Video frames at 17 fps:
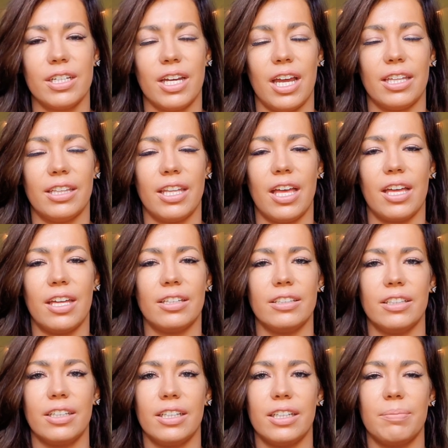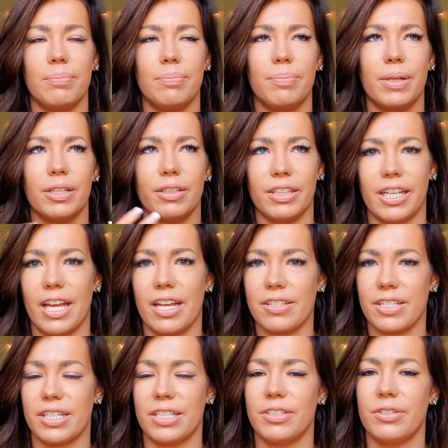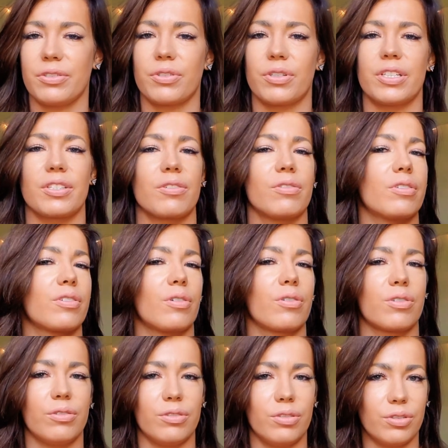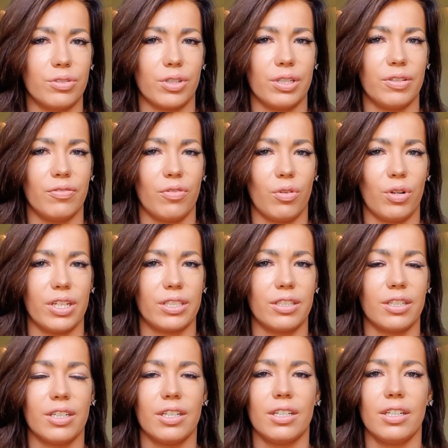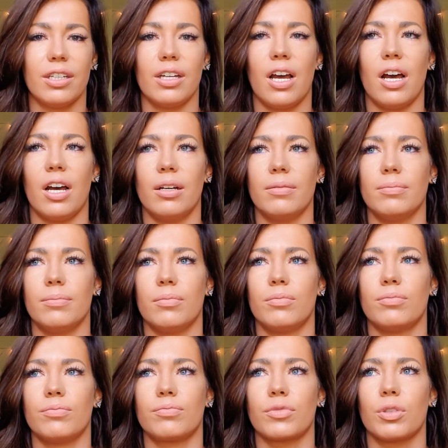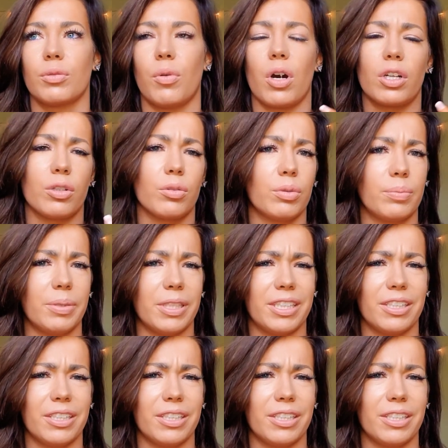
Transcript: and then it barely has any nutrients, so it's also nutrient void. Water would be